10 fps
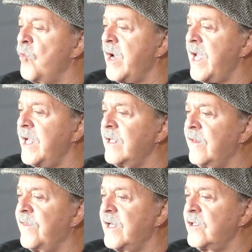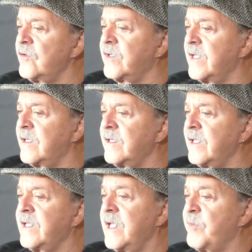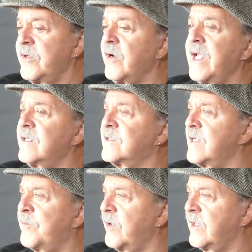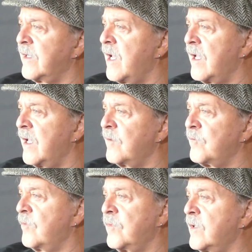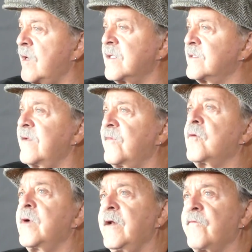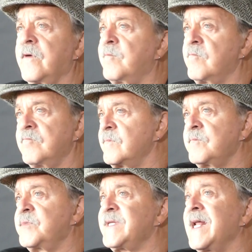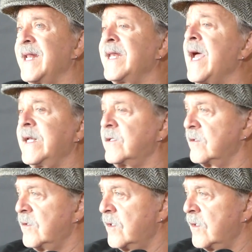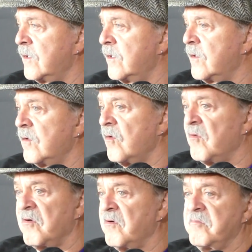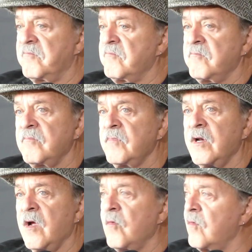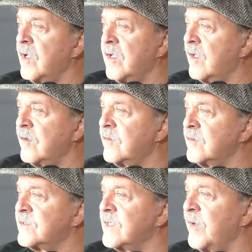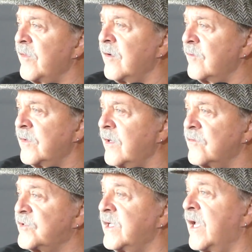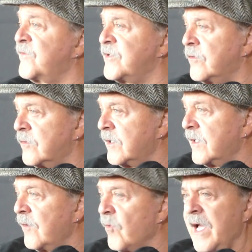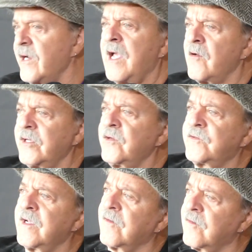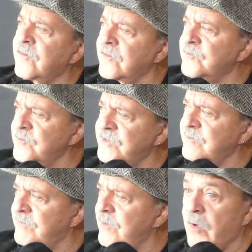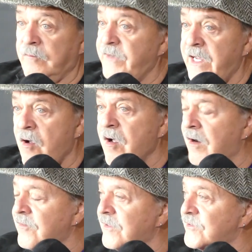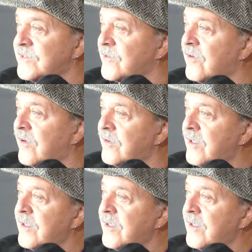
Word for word: way that you can keep in your head separate uh, God Save the Queen from Silent Night mm. or, you know, uh, some other, you know, She Loves You. Well, how do you, how can you tell? They're, well, they are. They just are.